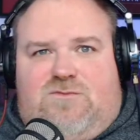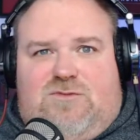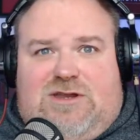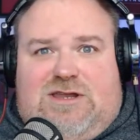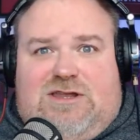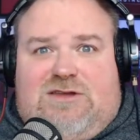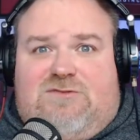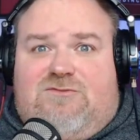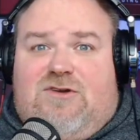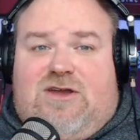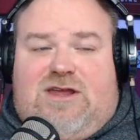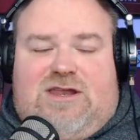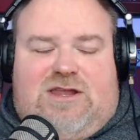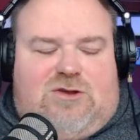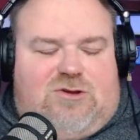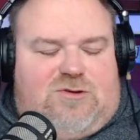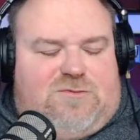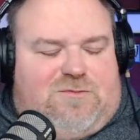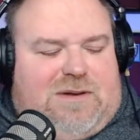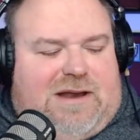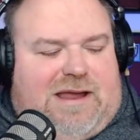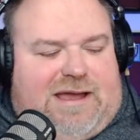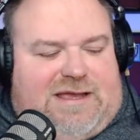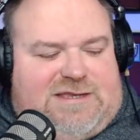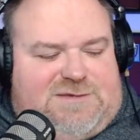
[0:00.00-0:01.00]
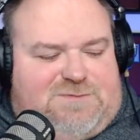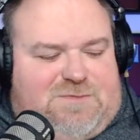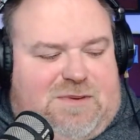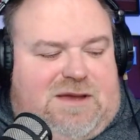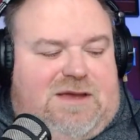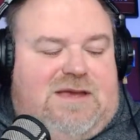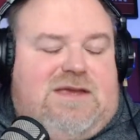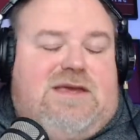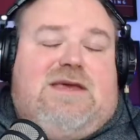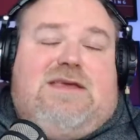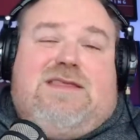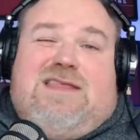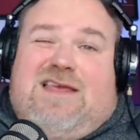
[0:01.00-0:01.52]
really really good players,
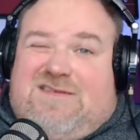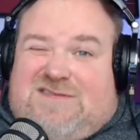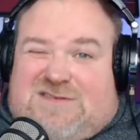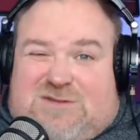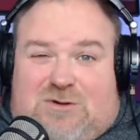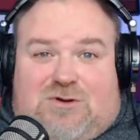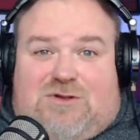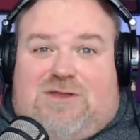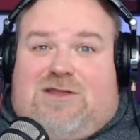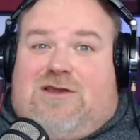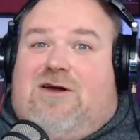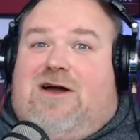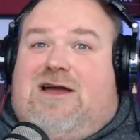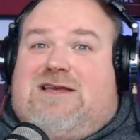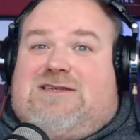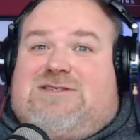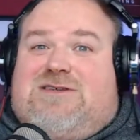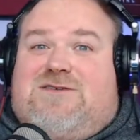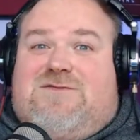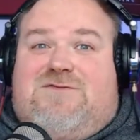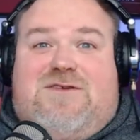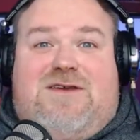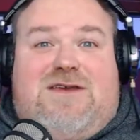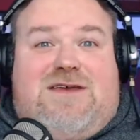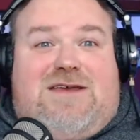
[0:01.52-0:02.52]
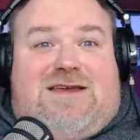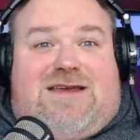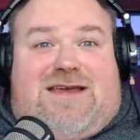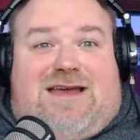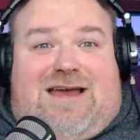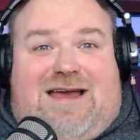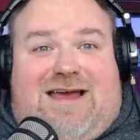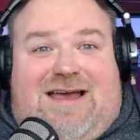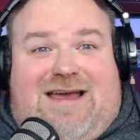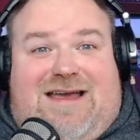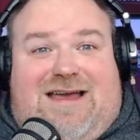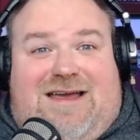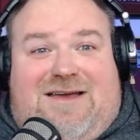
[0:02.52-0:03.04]
but they've still got the likes of
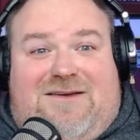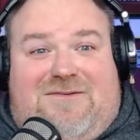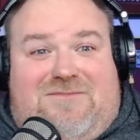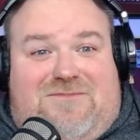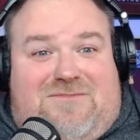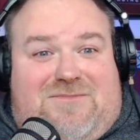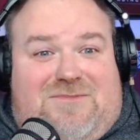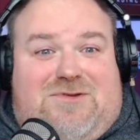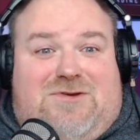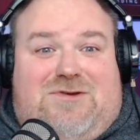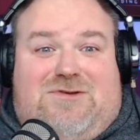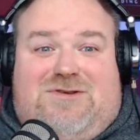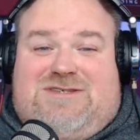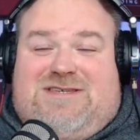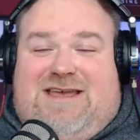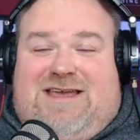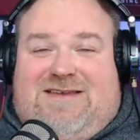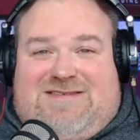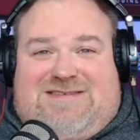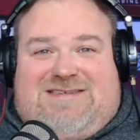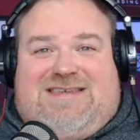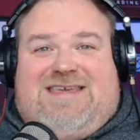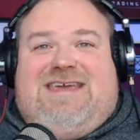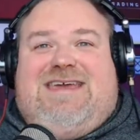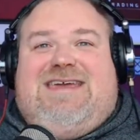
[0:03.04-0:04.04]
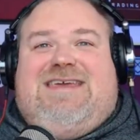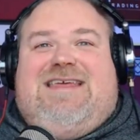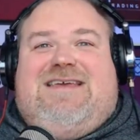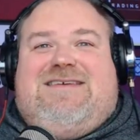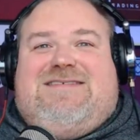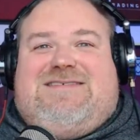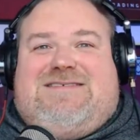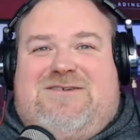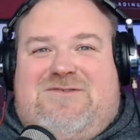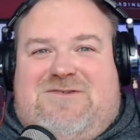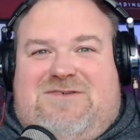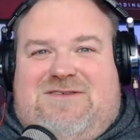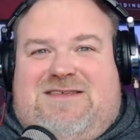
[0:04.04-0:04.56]
um, Kulusevski. They've
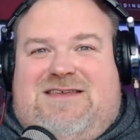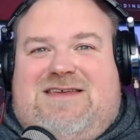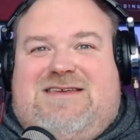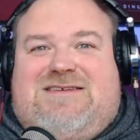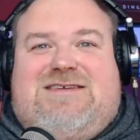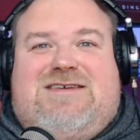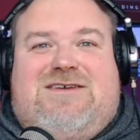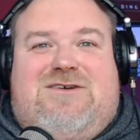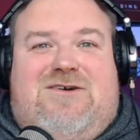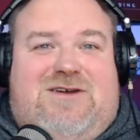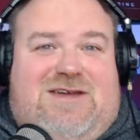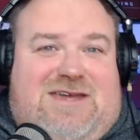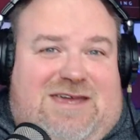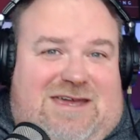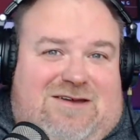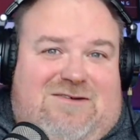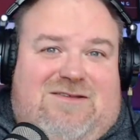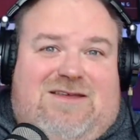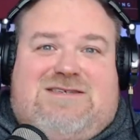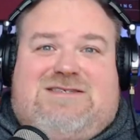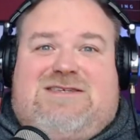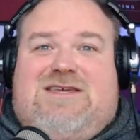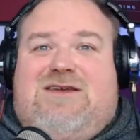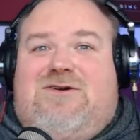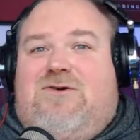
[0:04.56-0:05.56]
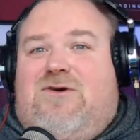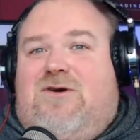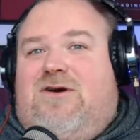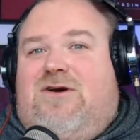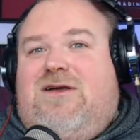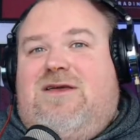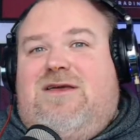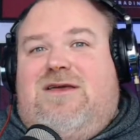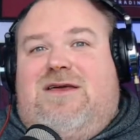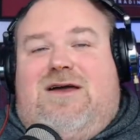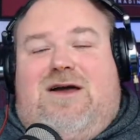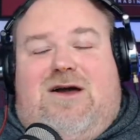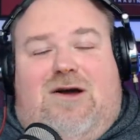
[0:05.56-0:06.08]
still got they still got Gil. They still got
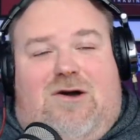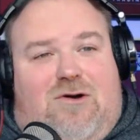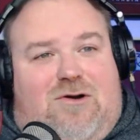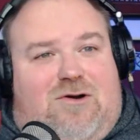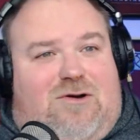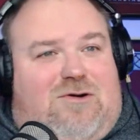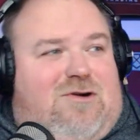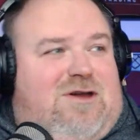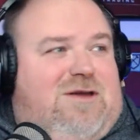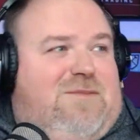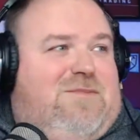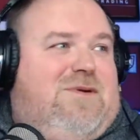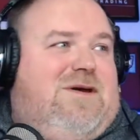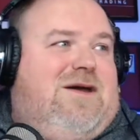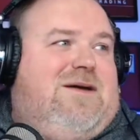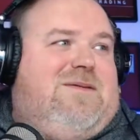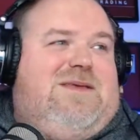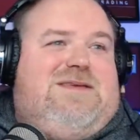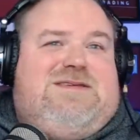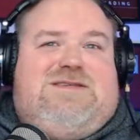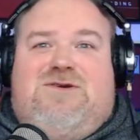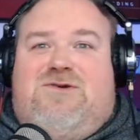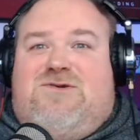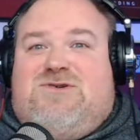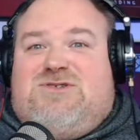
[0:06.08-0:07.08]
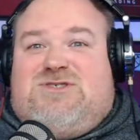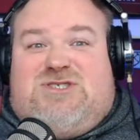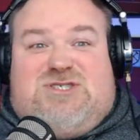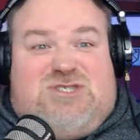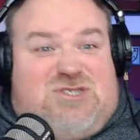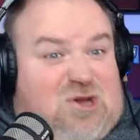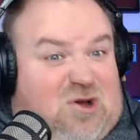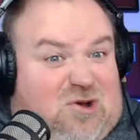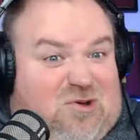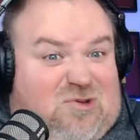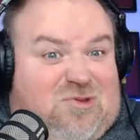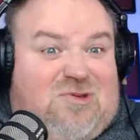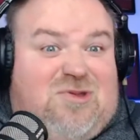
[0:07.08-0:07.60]
Ho- Højbjerg. They still got
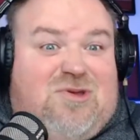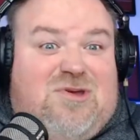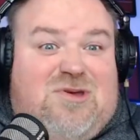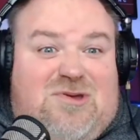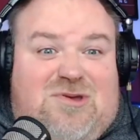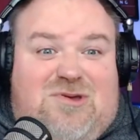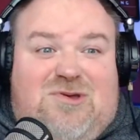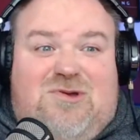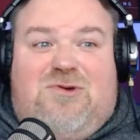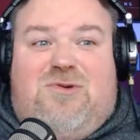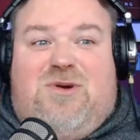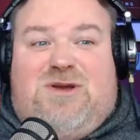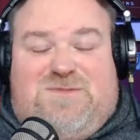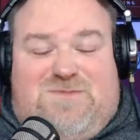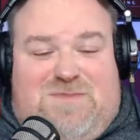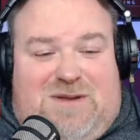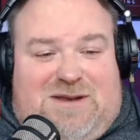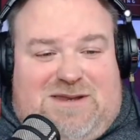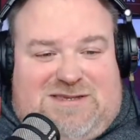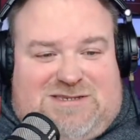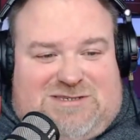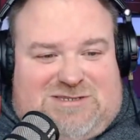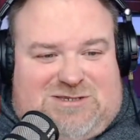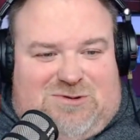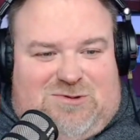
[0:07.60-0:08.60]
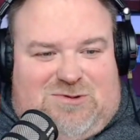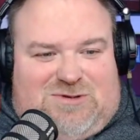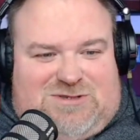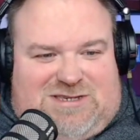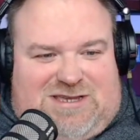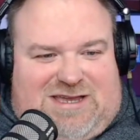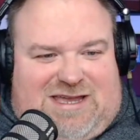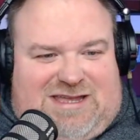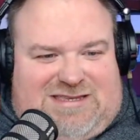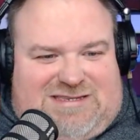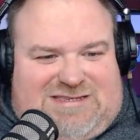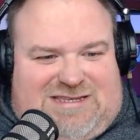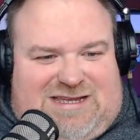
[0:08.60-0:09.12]
Son, who always bloody scores
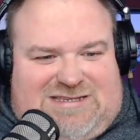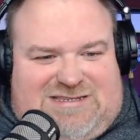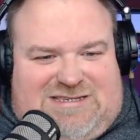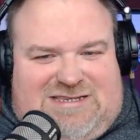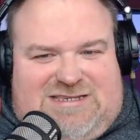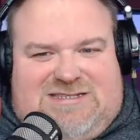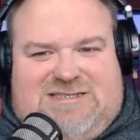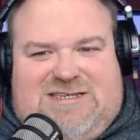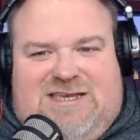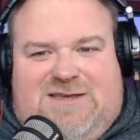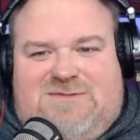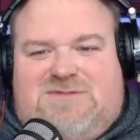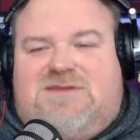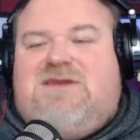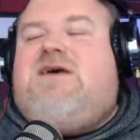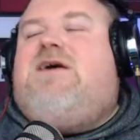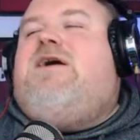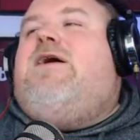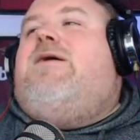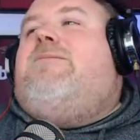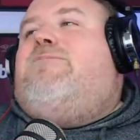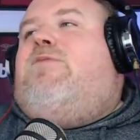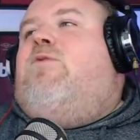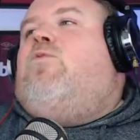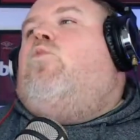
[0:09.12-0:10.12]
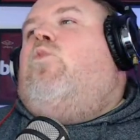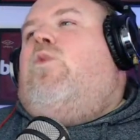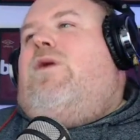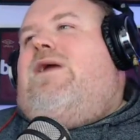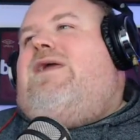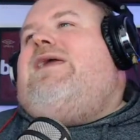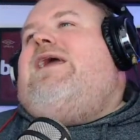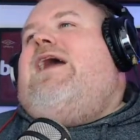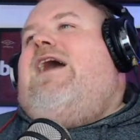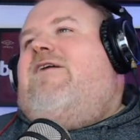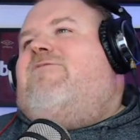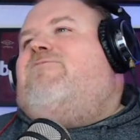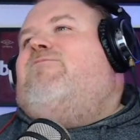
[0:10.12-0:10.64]
against us. It seems, but
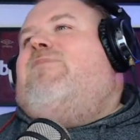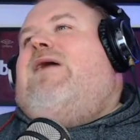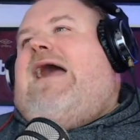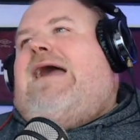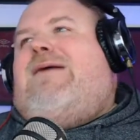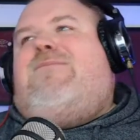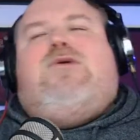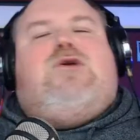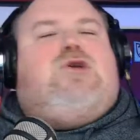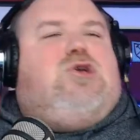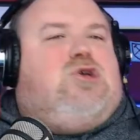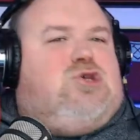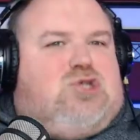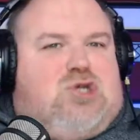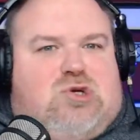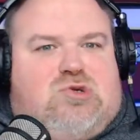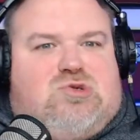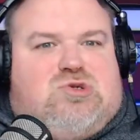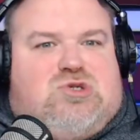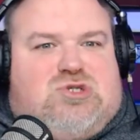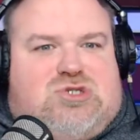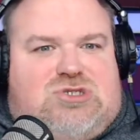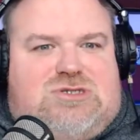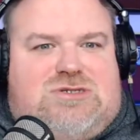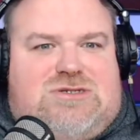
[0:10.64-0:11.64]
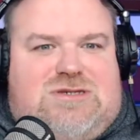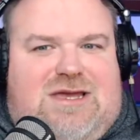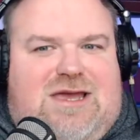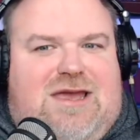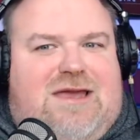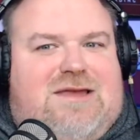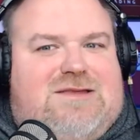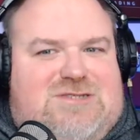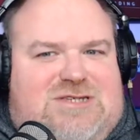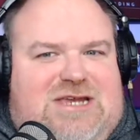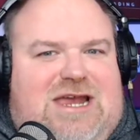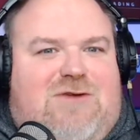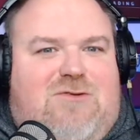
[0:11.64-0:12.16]
we have Mohamed Kudus
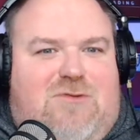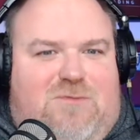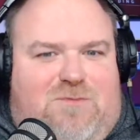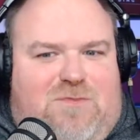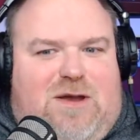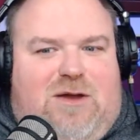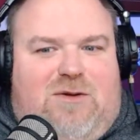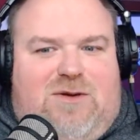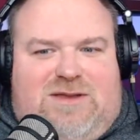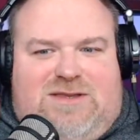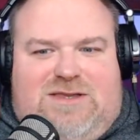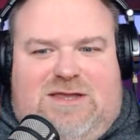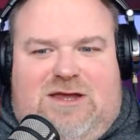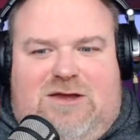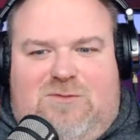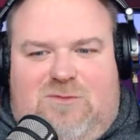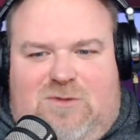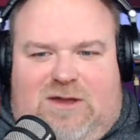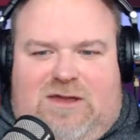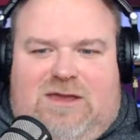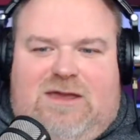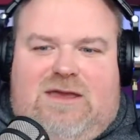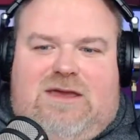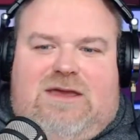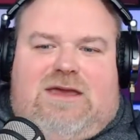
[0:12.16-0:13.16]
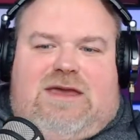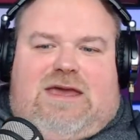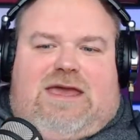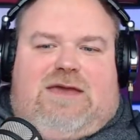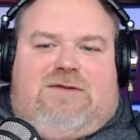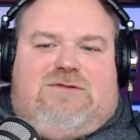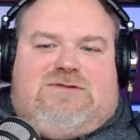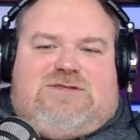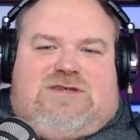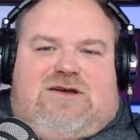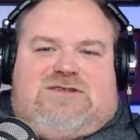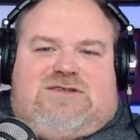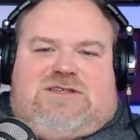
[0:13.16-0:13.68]
and Jarrod Bowen, don't we? He
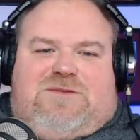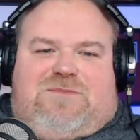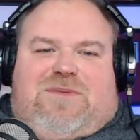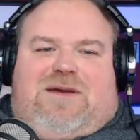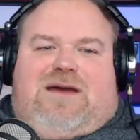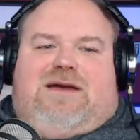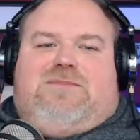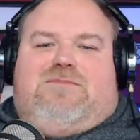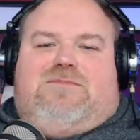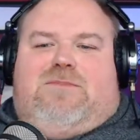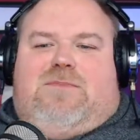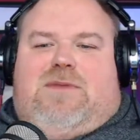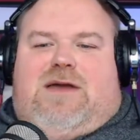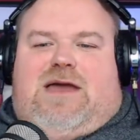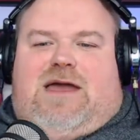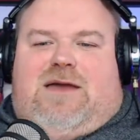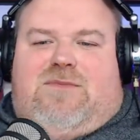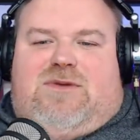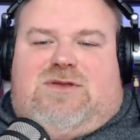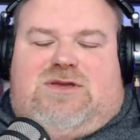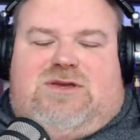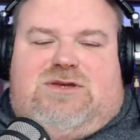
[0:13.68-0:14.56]
was asked about Mohamed